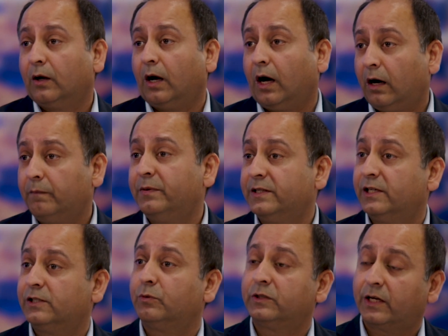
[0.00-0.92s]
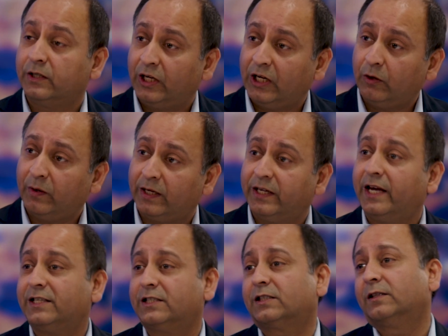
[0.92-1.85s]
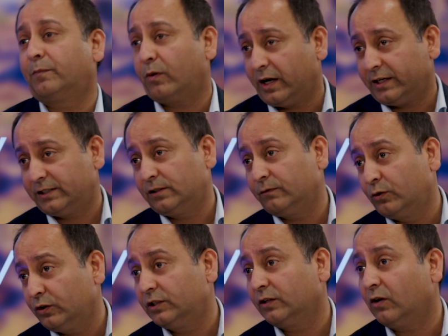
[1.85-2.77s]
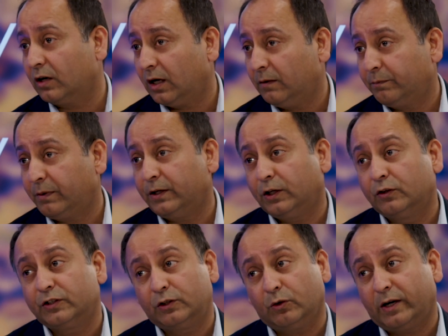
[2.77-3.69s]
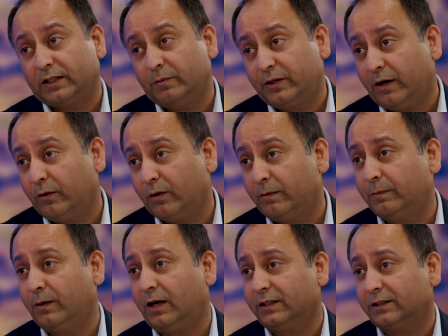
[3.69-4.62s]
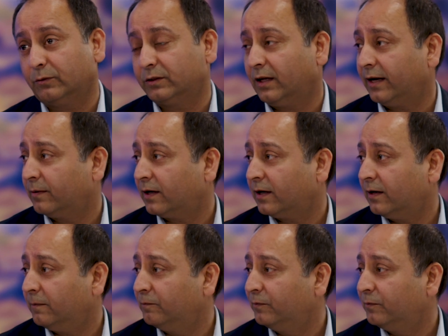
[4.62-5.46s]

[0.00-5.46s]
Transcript: our business was continuing. Yes, the prices of goods have gone up, but you could still get the material. I mean, plaster was like, I